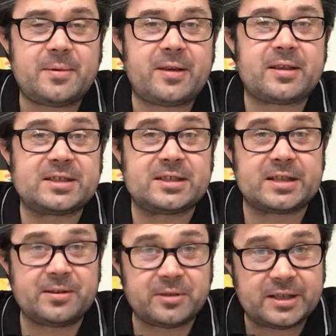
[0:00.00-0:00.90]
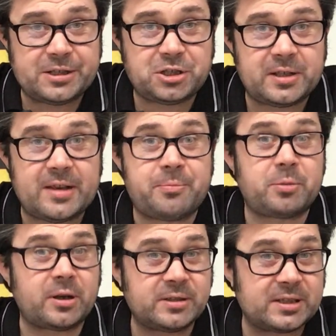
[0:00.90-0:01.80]
If there's a state religion, if
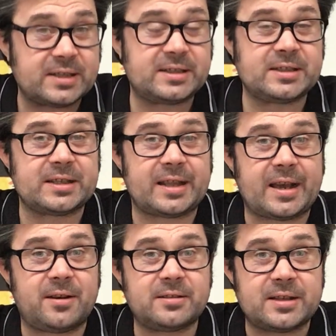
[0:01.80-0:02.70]
protest is allowed,